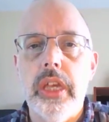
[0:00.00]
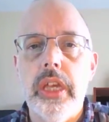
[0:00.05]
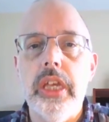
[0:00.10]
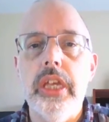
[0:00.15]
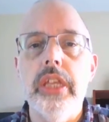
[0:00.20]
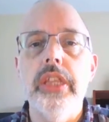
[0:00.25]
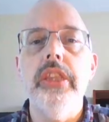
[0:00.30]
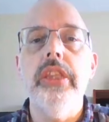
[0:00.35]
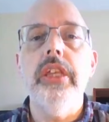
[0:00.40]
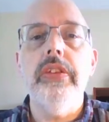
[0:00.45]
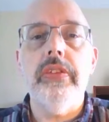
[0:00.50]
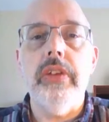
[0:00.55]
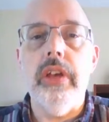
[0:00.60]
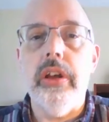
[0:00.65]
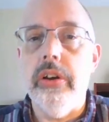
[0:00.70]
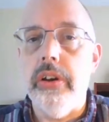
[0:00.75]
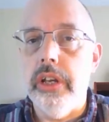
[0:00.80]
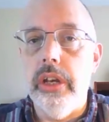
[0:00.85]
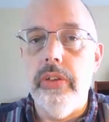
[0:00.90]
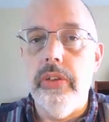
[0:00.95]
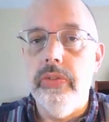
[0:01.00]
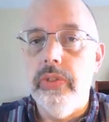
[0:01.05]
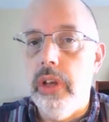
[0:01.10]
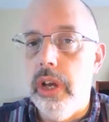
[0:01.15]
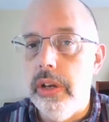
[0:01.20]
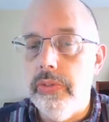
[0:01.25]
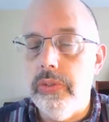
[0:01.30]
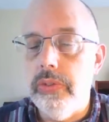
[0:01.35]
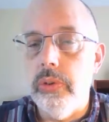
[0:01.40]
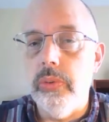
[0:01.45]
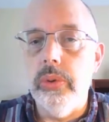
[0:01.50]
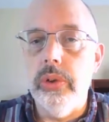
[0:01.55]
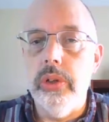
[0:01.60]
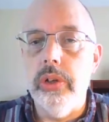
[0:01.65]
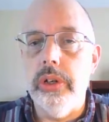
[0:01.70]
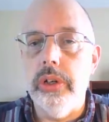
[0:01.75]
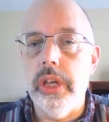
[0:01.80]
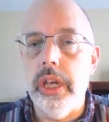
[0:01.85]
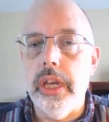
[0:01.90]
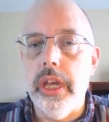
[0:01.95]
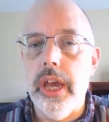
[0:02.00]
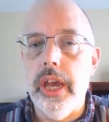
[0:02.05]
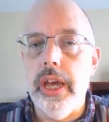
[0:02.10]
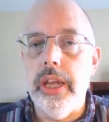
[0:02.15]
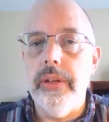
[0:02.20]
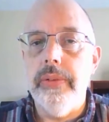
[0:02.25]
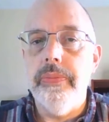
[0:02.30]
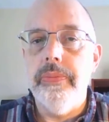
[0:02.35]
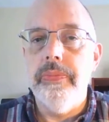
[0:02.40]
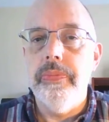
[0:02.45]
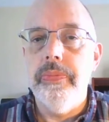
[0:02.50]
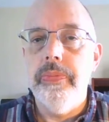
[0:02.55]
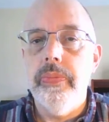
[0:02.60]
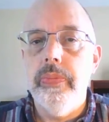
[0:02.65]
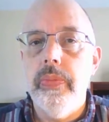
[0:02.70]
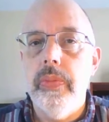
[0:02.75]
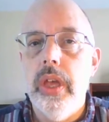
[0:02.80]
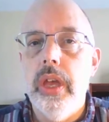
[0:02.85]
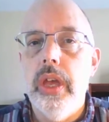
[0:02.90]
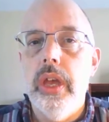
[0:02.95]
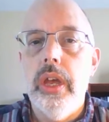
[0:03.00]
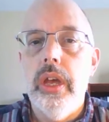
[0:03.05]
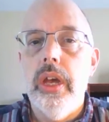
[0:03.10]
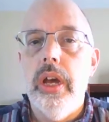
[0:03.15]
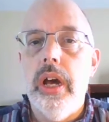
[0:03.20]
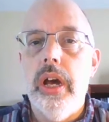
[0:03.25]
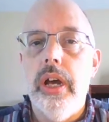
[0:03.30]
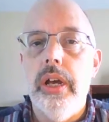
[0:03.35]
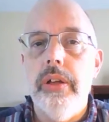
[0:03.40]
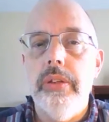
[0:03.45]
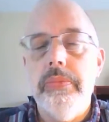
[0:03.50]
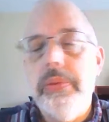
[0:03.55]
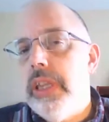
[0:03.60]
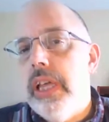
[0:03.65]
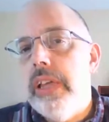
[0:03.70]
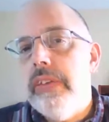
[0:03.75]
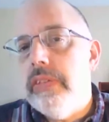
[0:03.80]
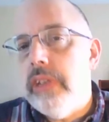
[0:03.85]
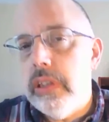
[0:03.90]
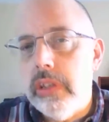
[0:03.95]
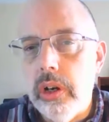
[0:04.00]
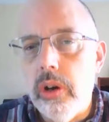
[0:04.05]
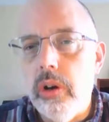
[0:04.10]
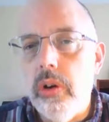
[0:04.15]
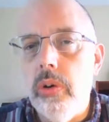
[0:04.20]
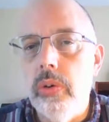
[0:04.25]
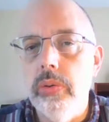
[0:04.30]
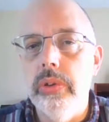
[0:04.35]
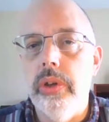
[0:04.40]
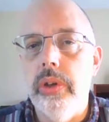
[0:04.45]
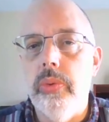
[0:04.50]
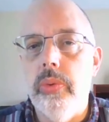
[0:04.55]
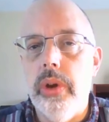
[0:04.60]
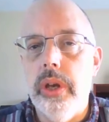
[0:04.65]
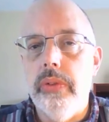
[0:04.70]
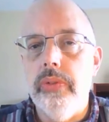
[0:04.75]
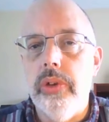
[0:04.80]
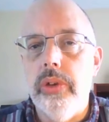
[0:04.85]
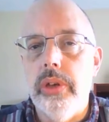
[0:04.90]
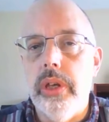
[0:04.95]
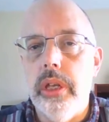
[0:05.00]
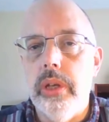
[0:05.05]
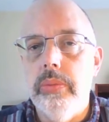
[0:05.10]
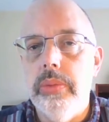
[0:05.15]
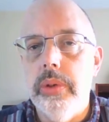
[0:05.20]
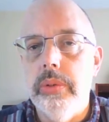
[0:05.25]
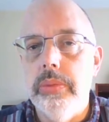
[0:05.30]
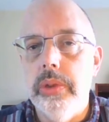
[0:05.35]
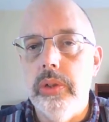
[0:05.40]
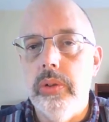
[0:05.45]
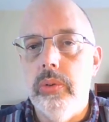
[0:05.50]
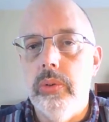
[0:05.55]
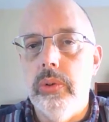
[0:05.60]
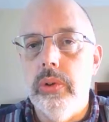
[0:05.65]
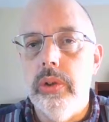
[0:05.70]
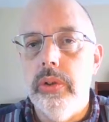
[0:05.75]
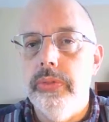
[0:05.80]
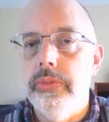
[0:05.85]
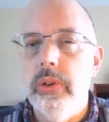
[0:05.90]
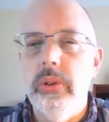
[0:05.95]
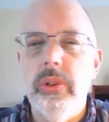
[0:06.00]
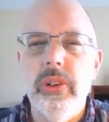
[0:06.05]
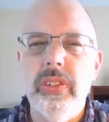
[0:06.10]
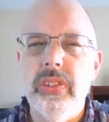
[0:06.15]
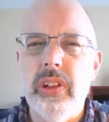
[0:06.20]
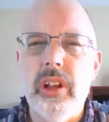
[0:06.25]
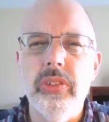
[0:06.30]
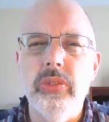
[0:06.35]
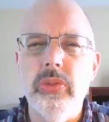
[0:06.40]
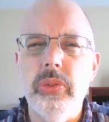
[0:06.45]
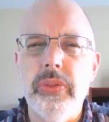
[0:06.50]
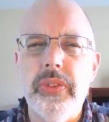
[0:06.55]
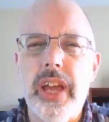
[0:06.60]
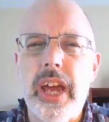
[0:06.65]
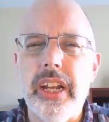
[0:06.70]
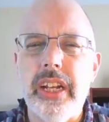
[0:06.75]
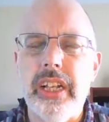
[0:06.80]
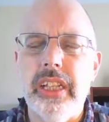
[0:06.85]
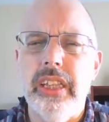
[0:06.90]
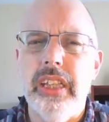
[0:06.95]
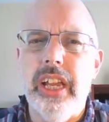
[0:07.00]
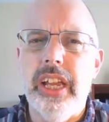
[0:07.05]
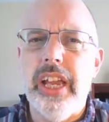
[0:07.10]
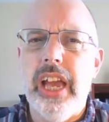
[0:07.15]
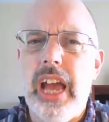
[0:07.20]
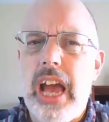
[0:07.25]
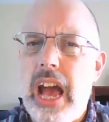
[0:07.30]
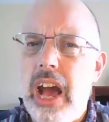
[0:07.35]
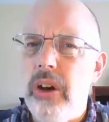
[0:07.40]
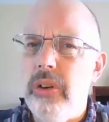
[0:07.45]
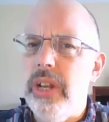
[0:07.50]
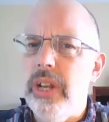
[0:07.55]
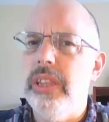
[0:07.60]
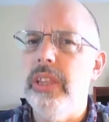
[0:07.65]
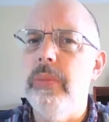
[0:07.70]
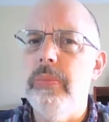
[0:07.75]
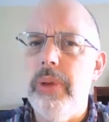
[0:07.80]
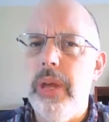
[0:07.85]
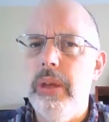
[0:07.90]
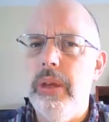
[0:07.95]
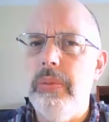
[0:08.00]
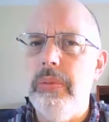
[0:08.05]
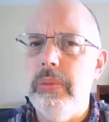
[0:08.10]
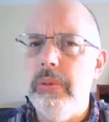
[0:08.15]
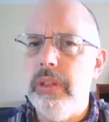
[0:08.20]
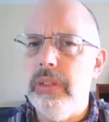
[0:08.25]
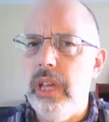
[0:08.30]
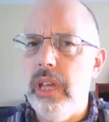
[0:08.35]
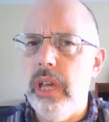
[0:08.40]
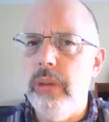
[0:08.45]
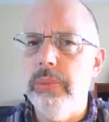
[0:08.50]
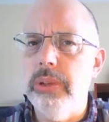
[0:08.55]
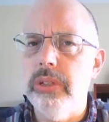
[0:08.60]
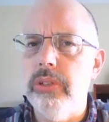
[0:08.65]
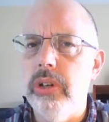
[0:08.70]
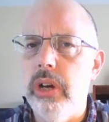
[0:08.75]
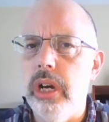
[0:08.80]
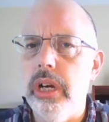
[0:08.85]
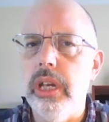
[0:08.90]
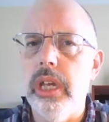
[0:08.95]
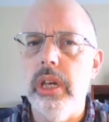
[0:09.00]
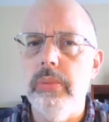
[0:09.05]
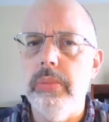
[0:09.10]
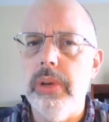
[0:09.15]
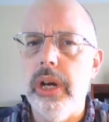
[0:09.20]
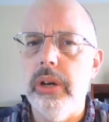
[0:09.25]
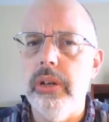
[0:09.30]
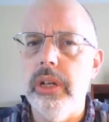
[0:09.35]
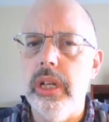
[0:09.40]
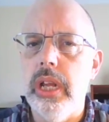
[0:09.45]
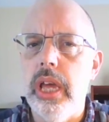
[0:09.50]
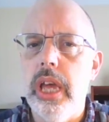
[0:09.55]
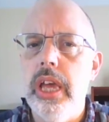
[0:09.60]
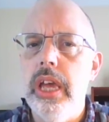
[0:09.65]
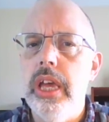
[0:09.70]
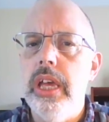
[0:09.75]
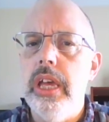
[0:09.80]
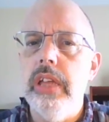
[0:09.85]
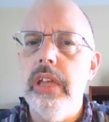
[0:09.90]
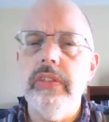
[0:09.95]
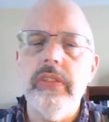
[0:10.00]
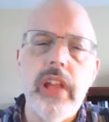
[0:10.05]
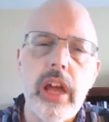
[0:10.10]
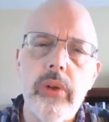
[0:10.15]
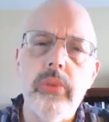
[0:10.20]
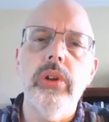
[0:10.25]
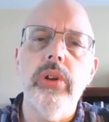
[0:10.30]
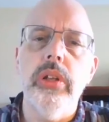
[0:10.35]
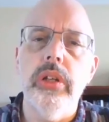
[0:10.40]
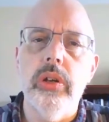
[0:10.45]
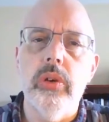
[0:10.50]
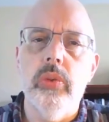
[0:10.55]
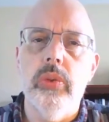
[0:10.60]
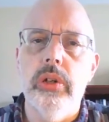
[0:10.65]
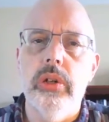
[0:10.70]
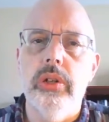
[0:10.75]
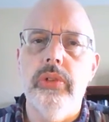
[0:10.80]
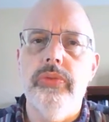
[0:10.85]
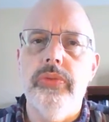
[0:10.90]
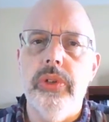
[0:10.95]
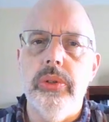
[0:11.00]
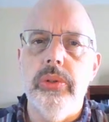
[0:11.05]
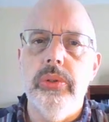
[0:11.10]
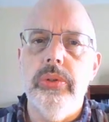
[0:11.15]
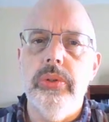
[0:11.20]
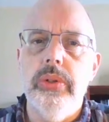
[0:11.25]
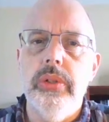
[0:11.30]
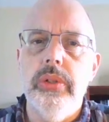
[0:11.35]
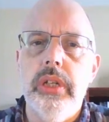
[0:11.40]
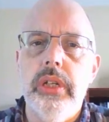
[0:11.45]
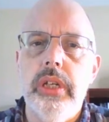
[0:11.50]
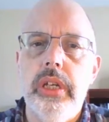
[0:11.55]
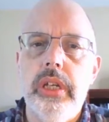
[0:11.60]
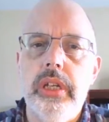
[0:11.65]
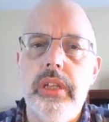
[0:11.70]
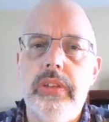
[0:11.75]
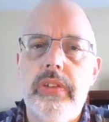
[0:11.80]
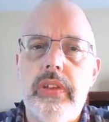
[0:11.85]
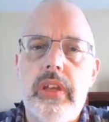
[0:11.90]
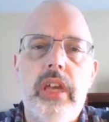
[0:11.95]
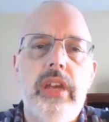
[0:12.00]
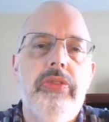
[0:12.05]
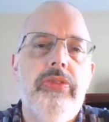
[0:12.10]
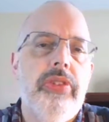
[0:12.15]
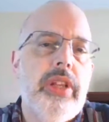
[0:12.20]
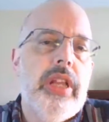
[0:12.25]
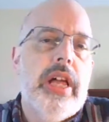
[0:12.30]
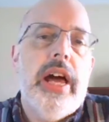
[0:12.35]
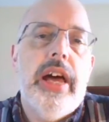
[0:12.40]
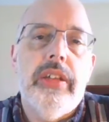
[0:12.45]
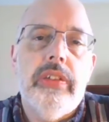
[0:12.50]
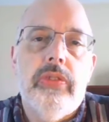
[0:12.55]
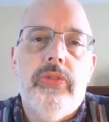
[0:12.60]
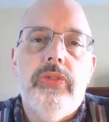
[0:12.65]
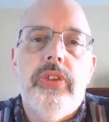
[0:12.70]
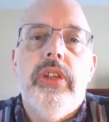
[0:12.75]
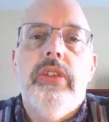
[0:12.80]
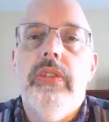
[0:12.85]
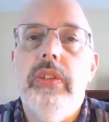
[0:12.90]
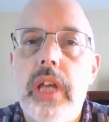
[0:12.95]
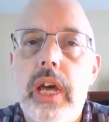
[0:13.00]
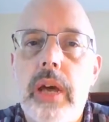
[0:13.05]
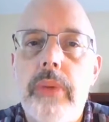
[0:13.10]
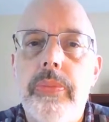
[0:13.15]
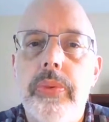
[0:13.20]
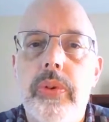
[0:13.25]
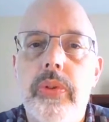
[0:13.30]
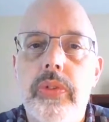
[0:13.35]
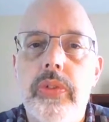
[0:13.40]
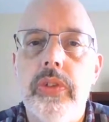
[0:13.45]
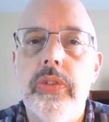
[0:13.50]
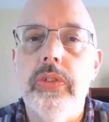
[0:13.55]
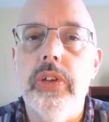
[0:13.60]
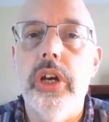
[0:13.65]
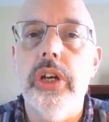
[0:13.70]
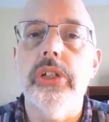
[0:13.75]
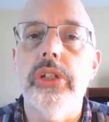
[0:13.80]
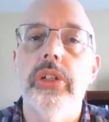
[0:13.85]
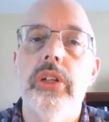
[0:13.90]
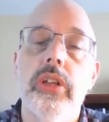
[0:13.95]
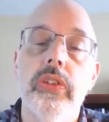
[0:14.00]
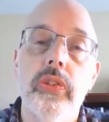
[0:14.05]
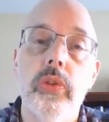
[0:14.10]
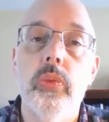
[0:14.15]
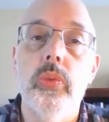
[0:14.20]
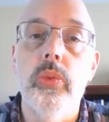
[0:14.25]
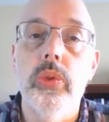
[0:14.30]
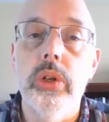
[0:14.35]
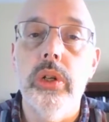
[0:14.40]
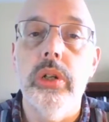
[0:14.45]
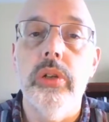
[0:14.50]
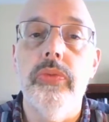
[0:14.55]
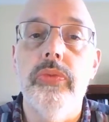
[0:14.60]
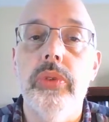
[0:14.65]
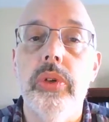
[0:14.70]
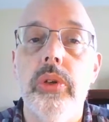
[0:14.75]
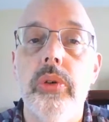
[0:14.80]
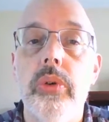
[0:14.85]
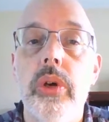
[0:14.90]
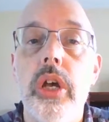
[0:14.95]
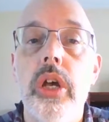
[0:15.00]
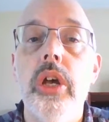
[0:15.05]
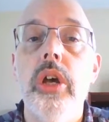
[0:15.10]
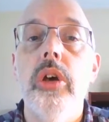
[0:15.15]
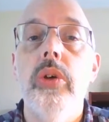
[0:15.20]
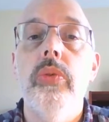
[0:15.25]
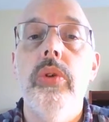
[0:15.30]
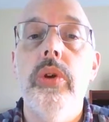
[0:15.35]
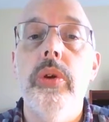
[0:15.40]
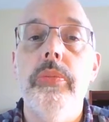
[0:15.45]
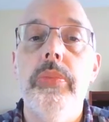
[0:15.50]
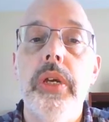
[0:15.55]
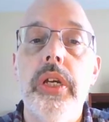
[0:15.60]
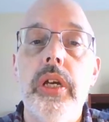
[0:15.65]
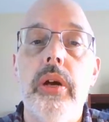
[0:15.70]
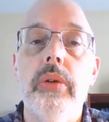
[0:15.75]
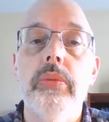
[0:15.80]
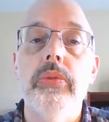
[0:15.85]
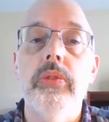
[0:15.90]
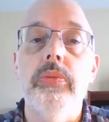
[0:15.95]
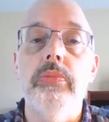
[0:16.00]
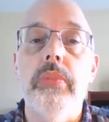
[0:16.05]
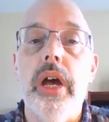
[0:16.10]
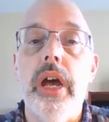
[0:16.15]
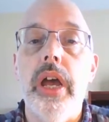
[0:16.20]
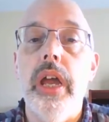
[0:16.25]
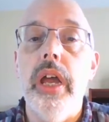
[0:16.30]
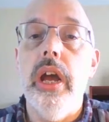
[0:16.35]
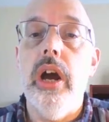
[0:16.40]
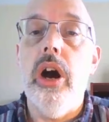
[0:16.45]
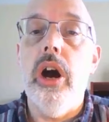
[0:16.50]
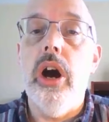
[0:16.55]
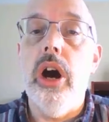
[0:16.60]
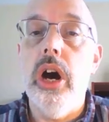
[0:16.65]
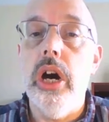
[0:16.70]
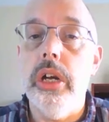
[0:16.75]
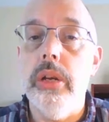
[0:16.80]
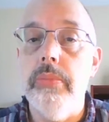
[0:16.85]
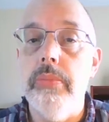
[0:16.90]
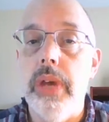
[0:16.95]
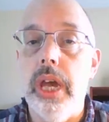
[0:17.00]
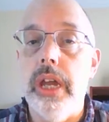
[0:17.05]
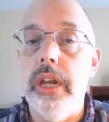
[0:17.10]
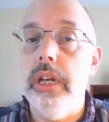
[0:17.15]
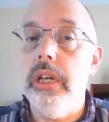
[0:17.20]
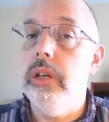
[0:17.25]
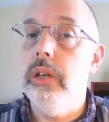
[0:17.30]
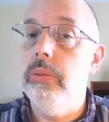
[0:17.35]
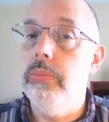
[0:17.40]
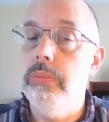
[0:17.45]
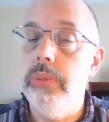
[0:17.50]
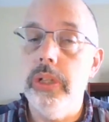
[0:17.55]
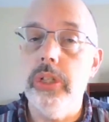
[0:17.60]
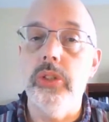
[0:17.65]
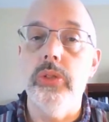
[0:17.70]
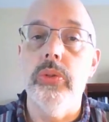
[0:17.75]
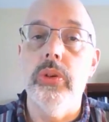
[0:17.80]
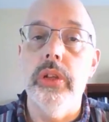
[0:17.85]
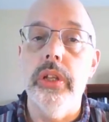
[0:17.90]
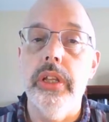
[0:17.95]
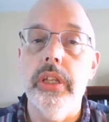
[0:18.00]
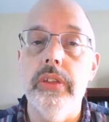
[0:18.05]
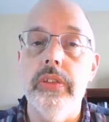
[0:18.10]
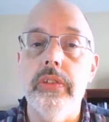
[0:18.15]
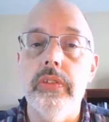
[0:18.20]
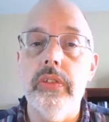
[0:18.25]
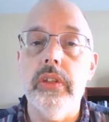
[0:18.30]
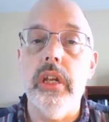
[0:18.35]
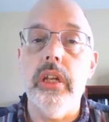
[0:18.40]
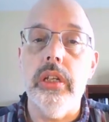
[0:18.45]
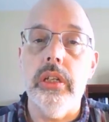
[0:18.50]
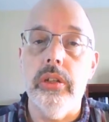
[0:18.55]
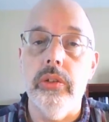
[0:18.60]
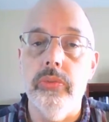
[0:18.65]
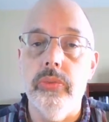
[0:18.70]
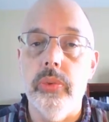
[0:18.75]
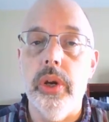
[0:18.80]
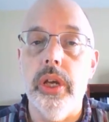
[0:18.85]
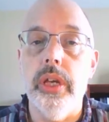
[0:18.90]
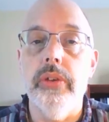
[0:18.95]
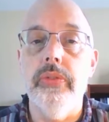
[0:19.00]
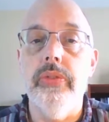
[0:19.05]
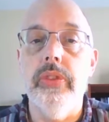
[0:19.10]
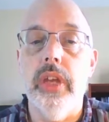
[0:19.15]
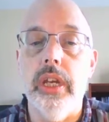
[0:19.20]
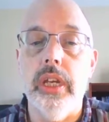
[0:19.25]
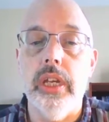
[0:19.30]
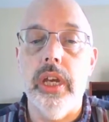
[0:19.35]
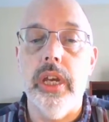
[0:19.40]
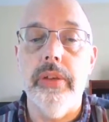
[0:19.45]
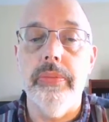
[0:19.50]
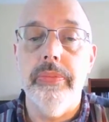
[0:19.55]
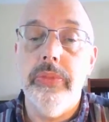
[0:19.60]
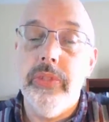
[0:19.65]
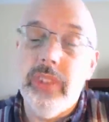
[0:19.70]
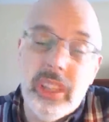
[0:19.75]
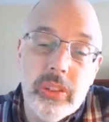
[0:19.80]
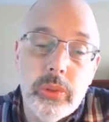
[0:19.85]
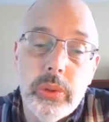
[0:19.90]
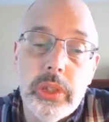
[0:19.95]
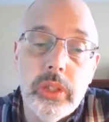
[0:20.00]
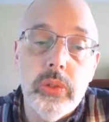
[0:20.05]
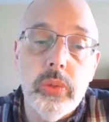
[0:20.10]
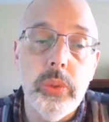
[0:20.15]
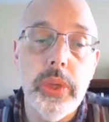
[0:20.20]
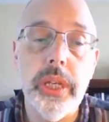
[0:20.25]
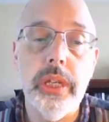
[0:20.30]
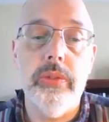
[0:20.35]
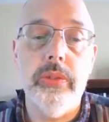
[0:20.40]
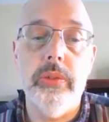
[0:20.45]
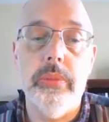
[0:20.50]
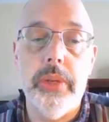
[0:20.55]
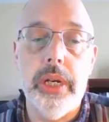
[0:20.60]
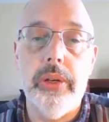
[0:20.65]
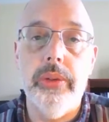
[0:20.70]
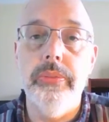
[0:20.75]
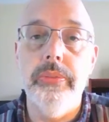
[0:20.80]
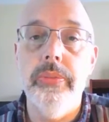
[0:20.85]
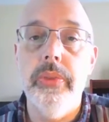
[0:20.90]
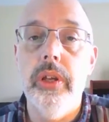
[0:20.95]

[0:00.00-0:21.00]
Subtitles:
in this area of life that we're looking at? But that's not the only way of looking at a biblical worldview. And as long as we've got it like out on the table talking about it, it's not really a worldview. It's a philosophy. It's a topic of discussion. It's a worldview when it becomes my automatic, habitual, instinctive way of thinking. So that's what this week is about.